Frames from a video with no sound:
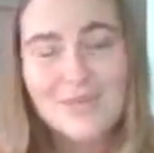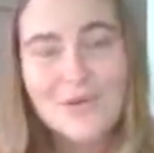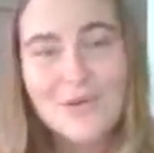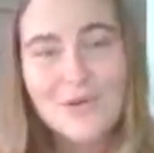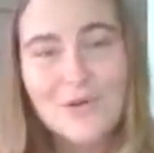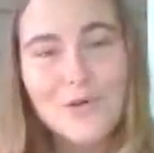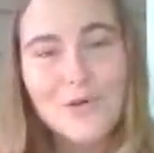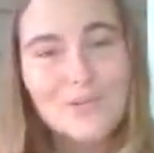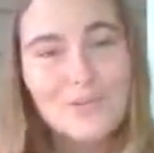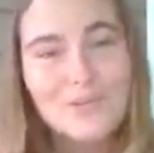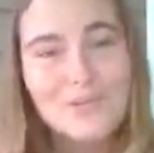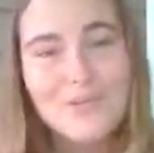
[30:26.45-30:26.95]
but
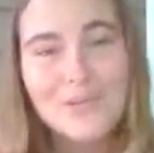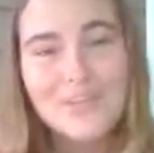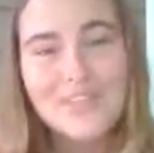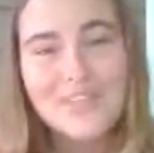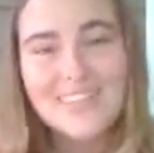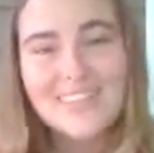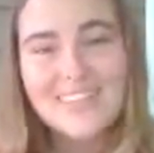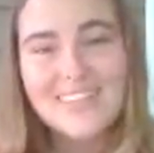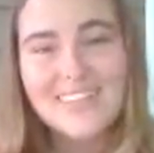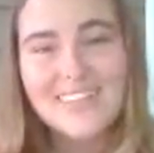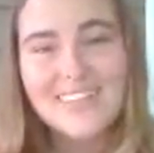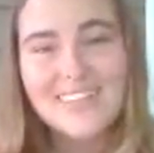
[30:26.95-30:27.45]

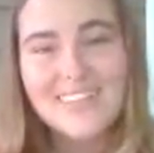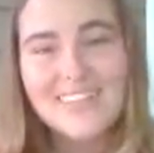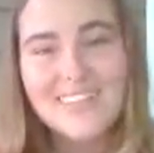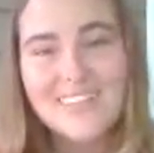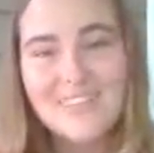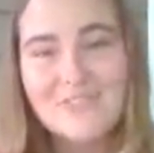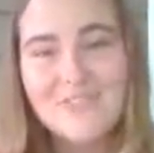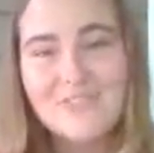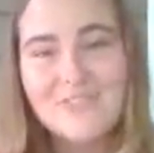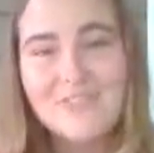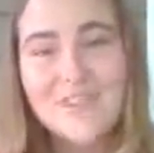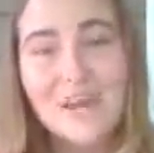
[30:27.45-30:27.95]
ultimately
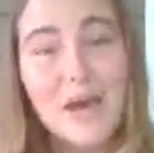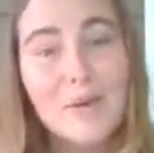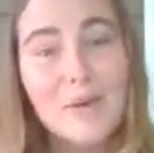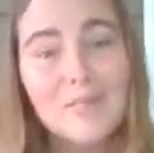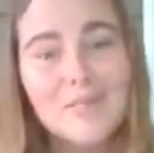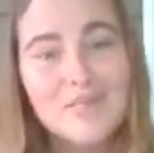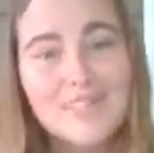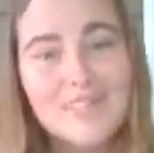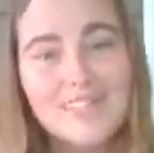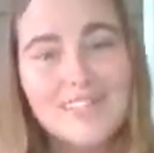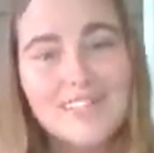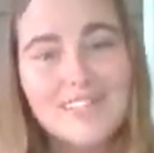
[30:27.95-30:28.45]
that have
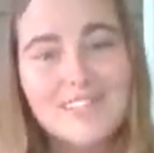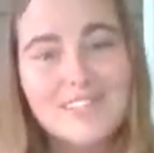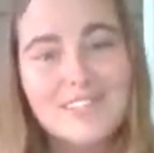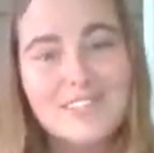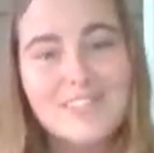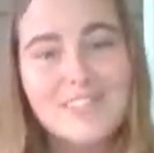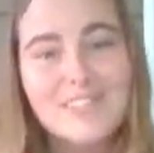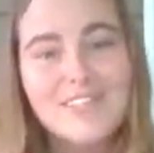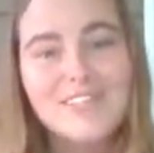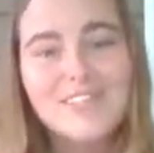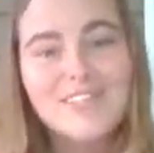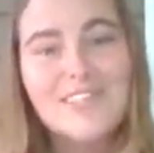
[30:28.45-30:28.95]
tapped
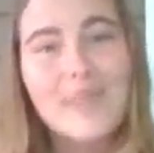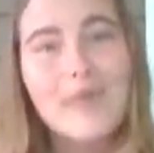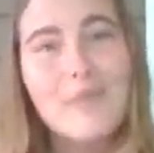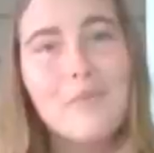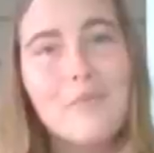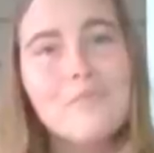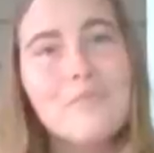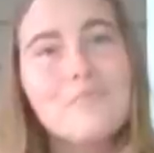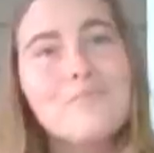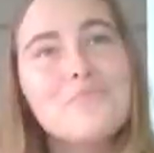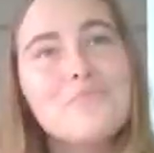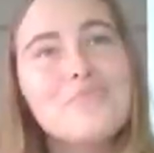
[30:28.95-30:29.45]
into the
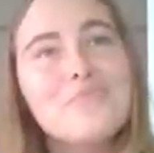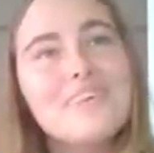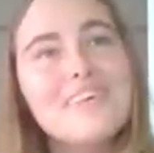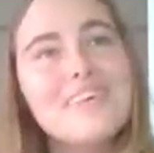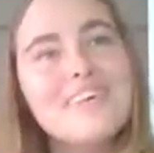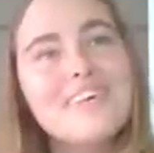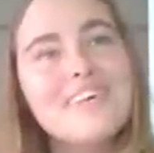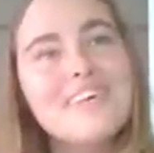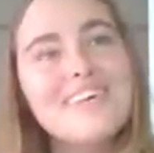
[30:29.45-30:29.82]
same